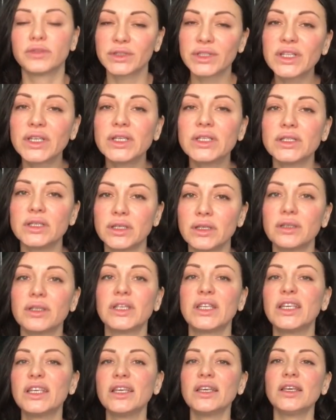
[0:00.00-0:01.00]

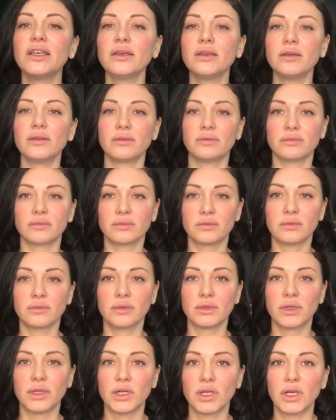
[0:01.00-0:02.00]

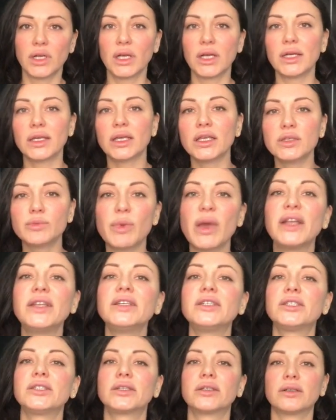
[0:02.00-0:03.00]
his
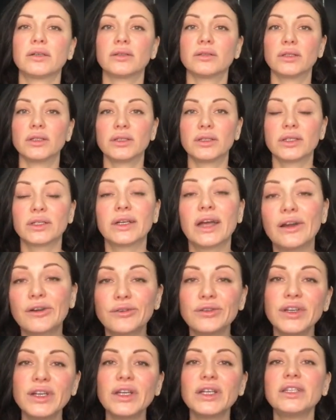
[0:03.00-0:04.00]
political
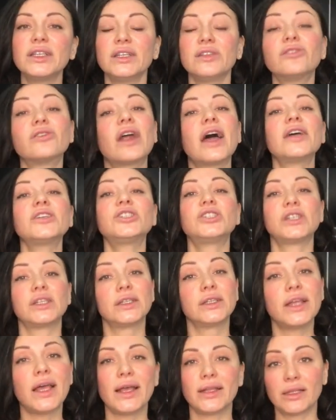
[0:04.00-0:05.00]
career in Russia
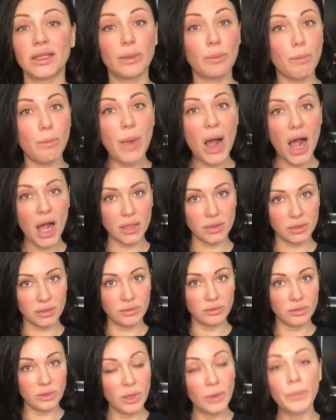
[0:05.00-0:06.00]
dead, but
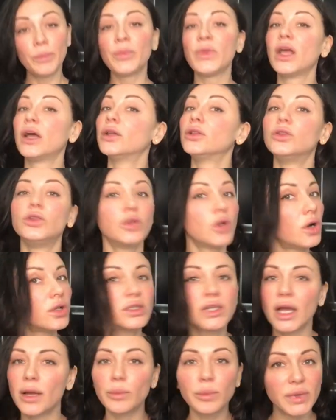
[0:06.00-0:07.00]

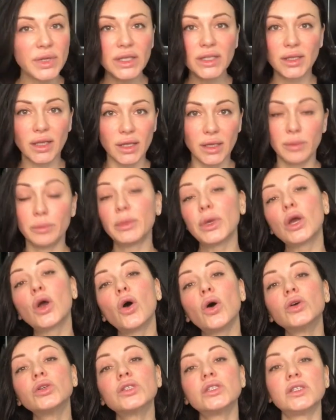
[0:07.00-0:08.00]
not completely,
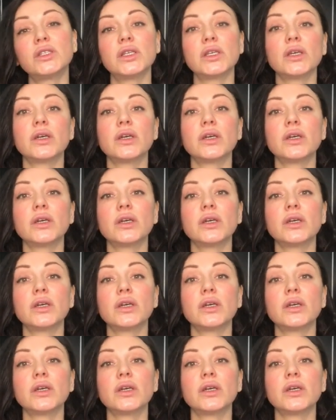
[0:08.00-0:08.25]
because